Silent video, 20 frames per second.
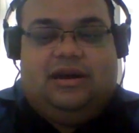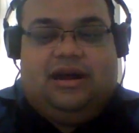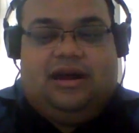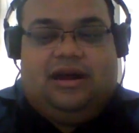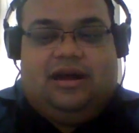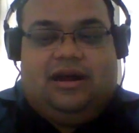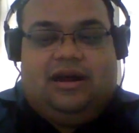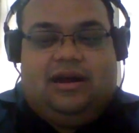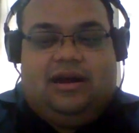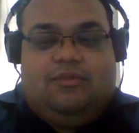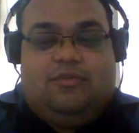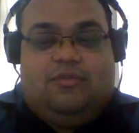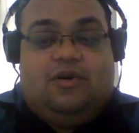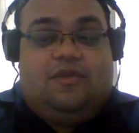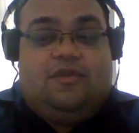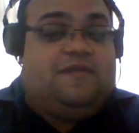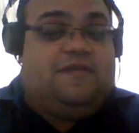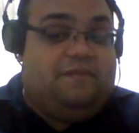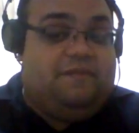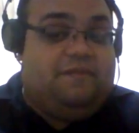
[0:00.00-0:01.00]
are
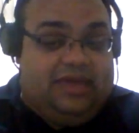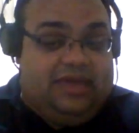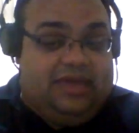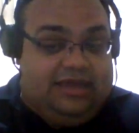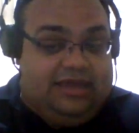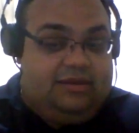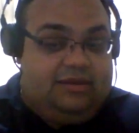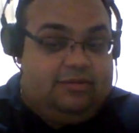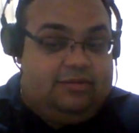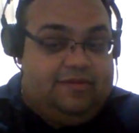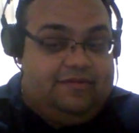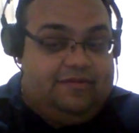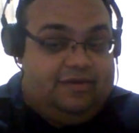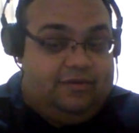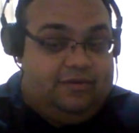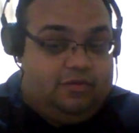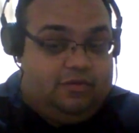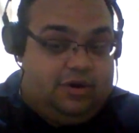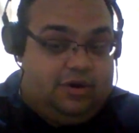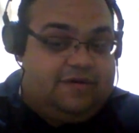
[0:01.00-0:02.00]
more familiar with
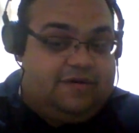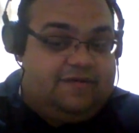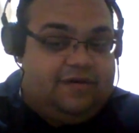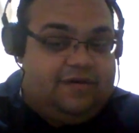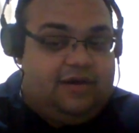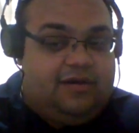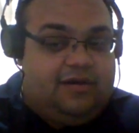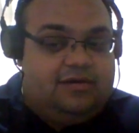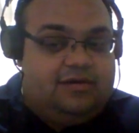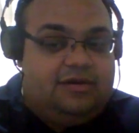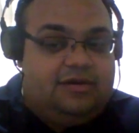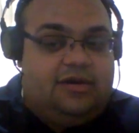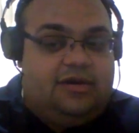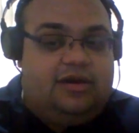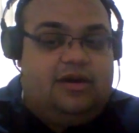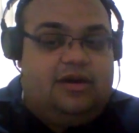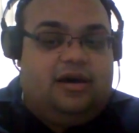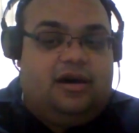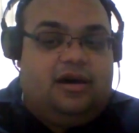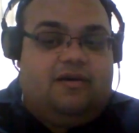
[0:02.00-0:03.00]
the workflow
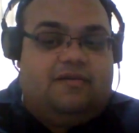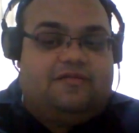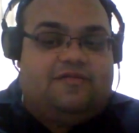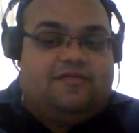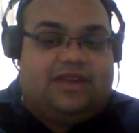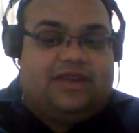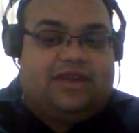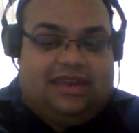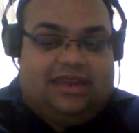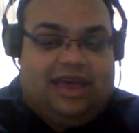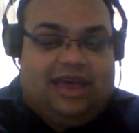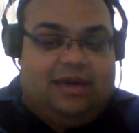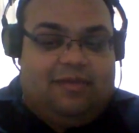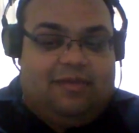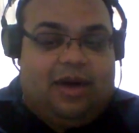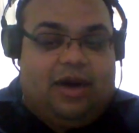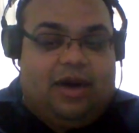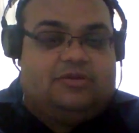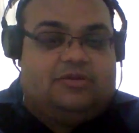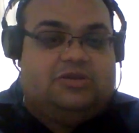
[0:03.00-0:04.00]
of
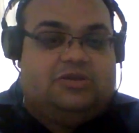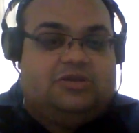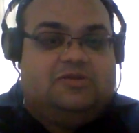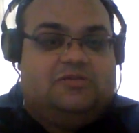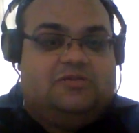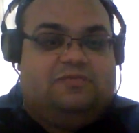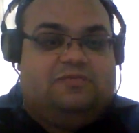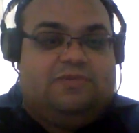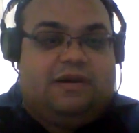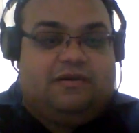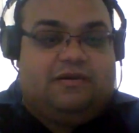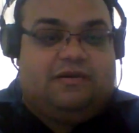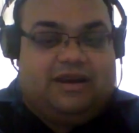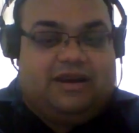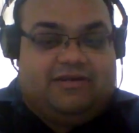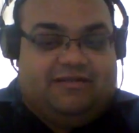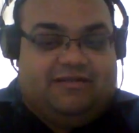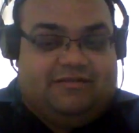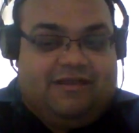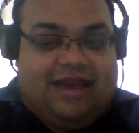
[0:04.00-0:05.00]
GitHub, how to do pull
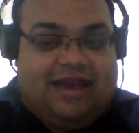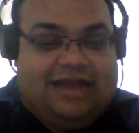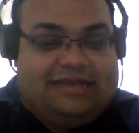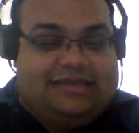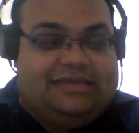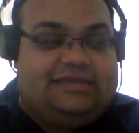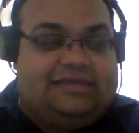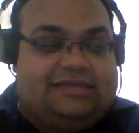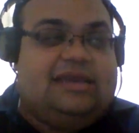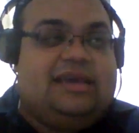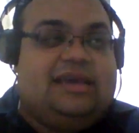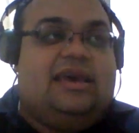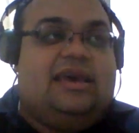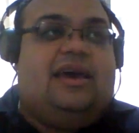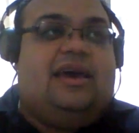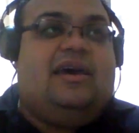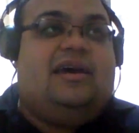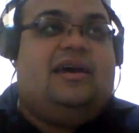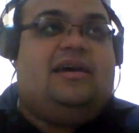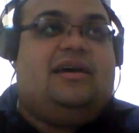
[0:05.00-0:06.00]
requests,
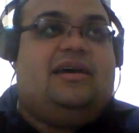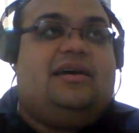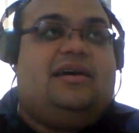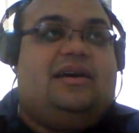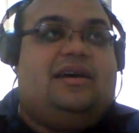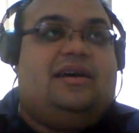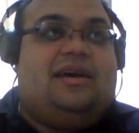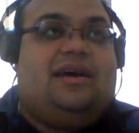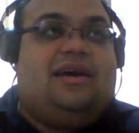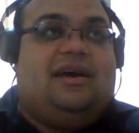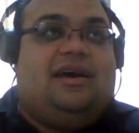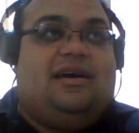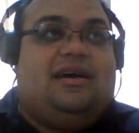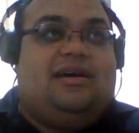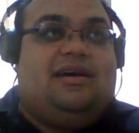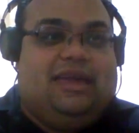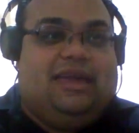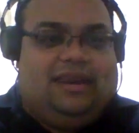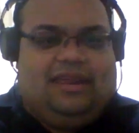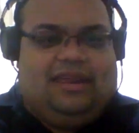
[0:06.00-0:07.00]

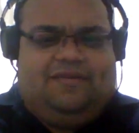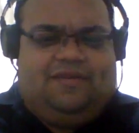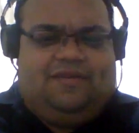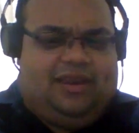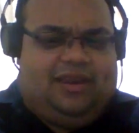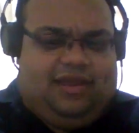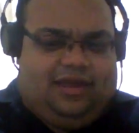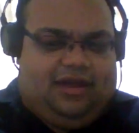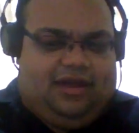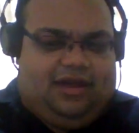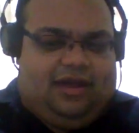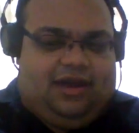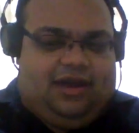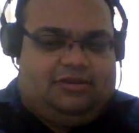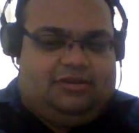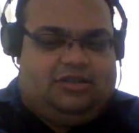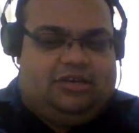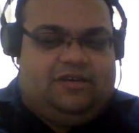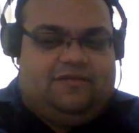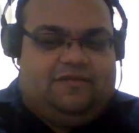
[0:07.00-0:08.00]
and even
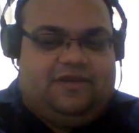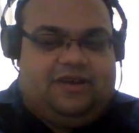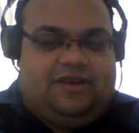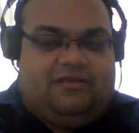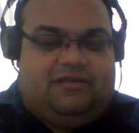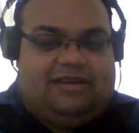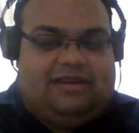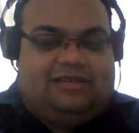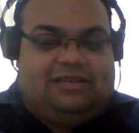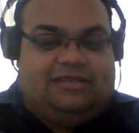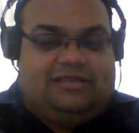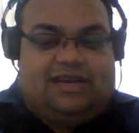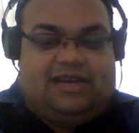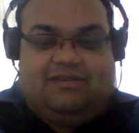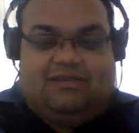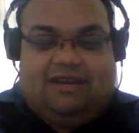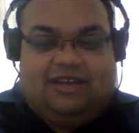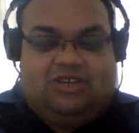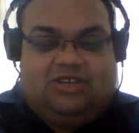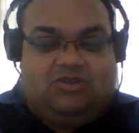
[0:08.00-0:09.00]
how to configure
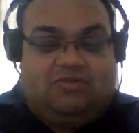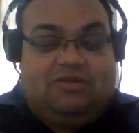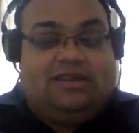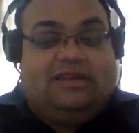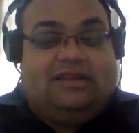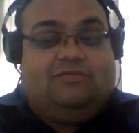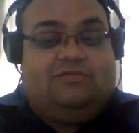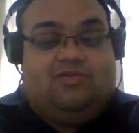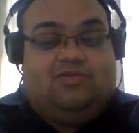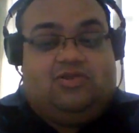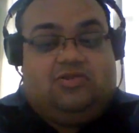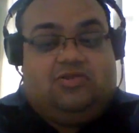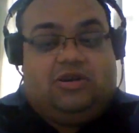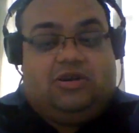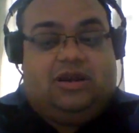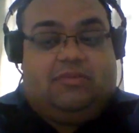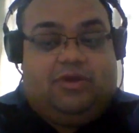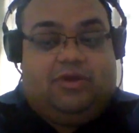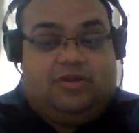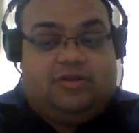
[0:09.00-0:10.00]
integration when we're
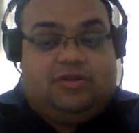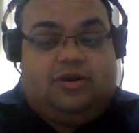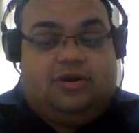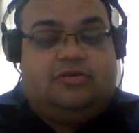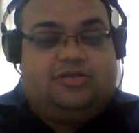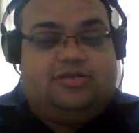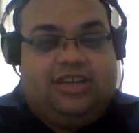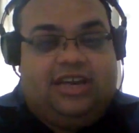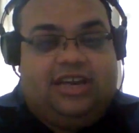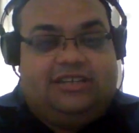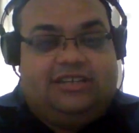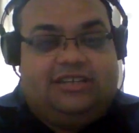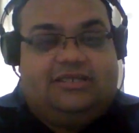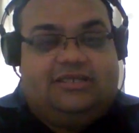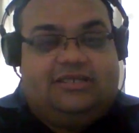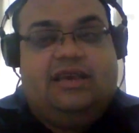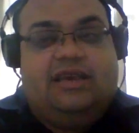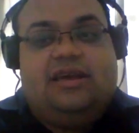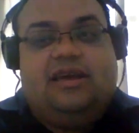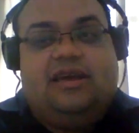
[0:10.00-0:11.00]
talking about code changes.